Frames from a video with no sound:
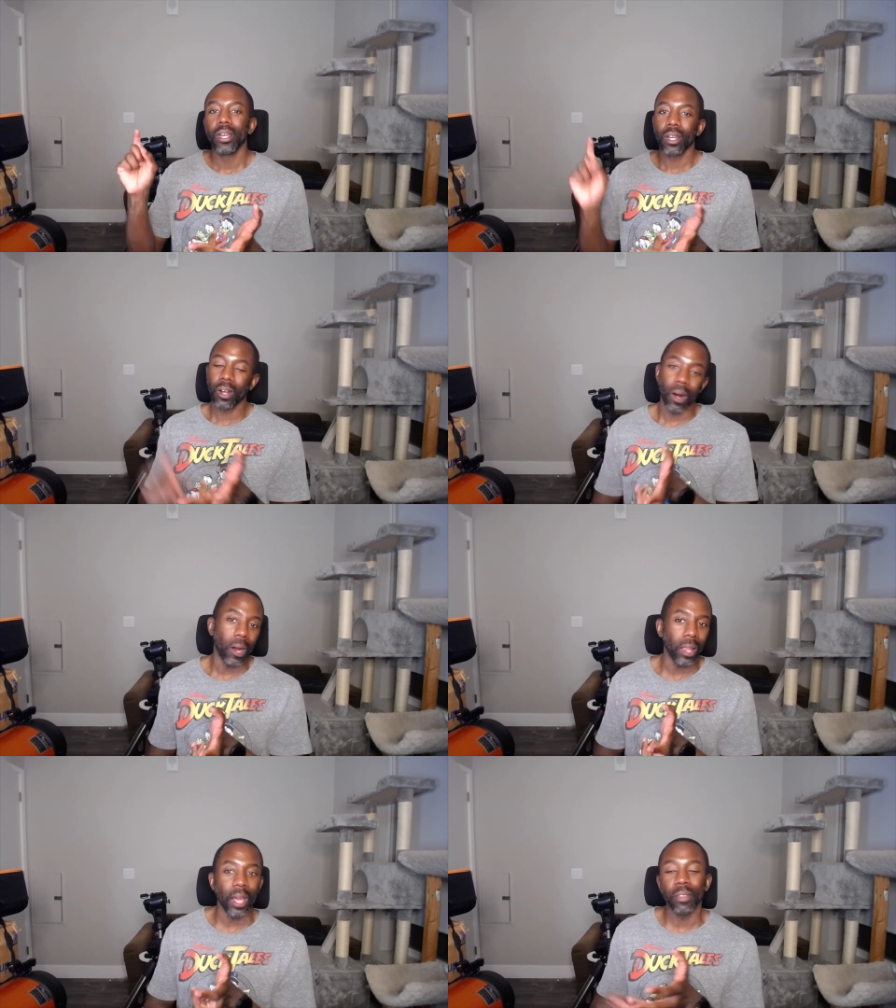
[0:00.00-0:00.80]
car
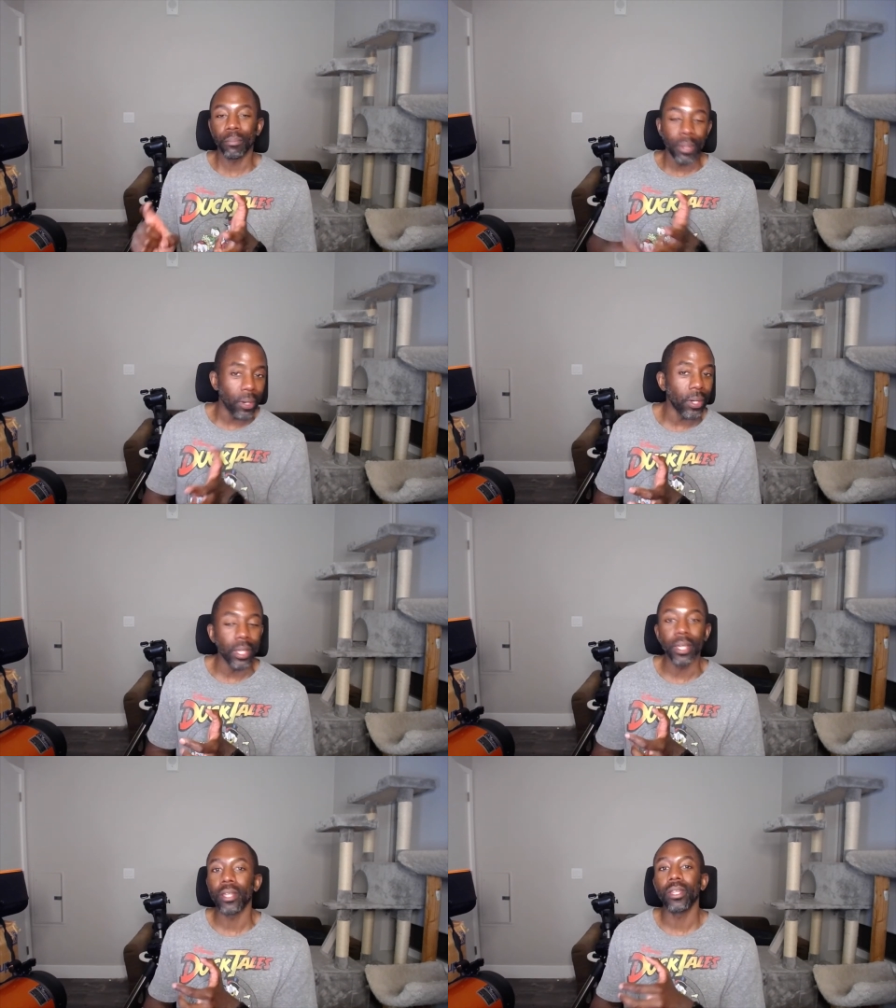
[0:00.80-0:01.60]
lights,
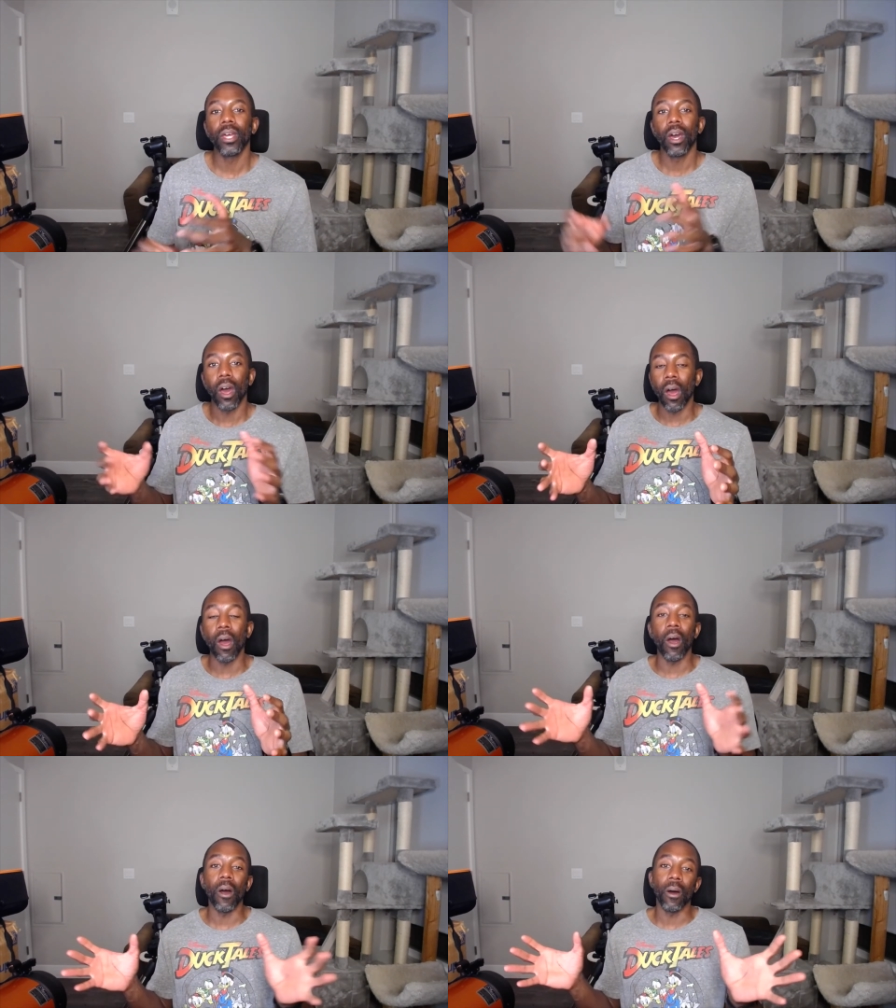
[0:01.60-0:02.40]
buildings,
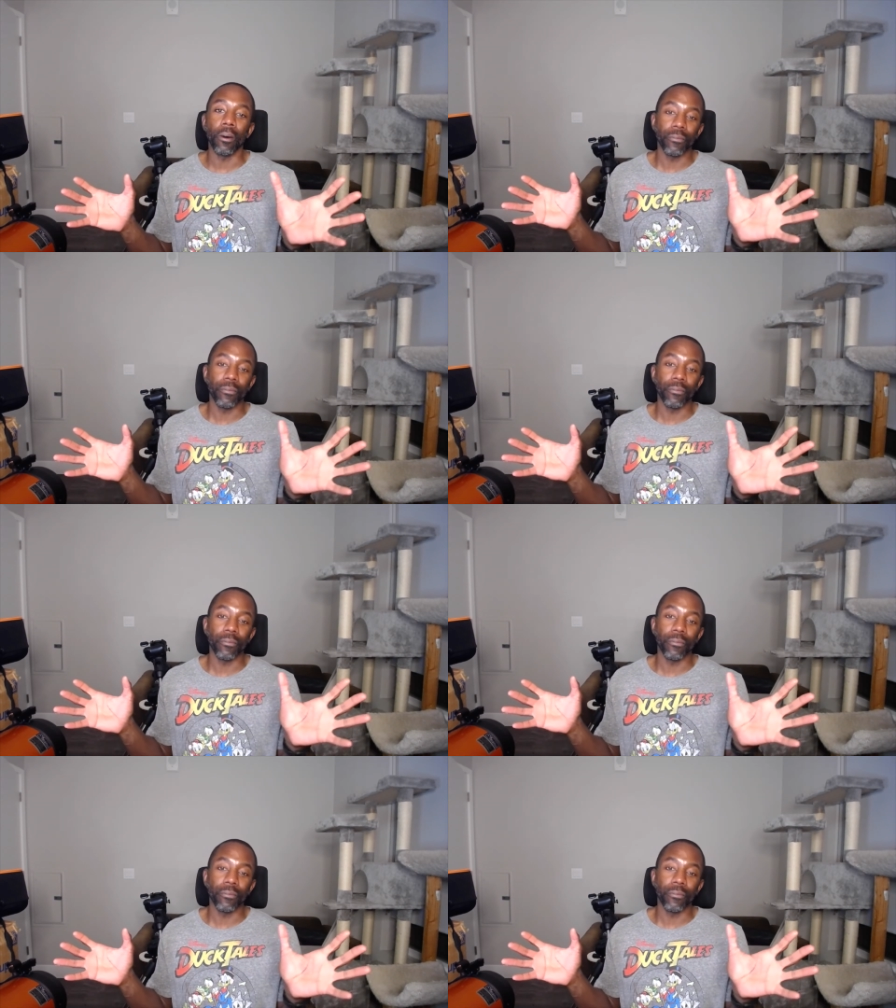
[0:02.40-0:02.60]
all